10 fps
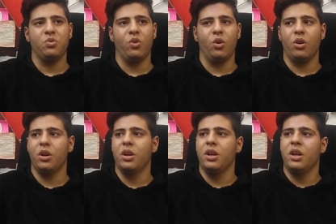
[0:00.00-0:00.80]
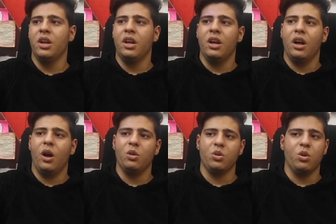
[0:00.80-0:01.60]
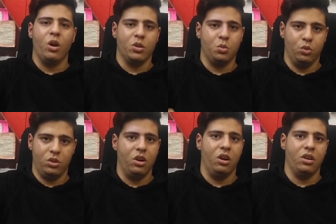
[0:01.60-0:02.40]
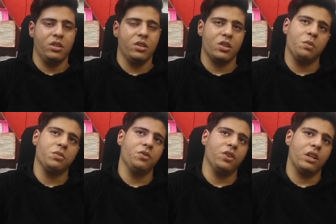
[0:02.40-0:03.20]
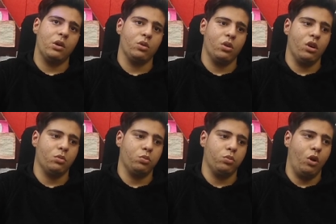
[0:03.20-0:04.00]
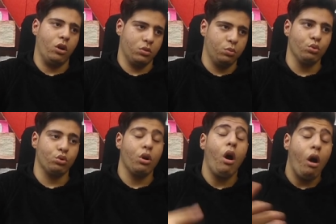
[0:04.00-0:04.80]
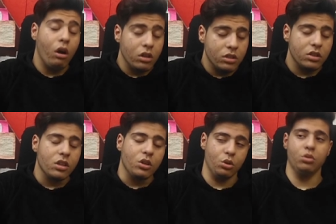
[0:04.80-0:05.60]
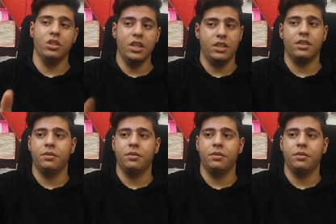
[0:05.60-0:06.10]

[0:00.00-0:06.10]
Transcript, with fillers: for audio output cards. Some different audio card output cards use this.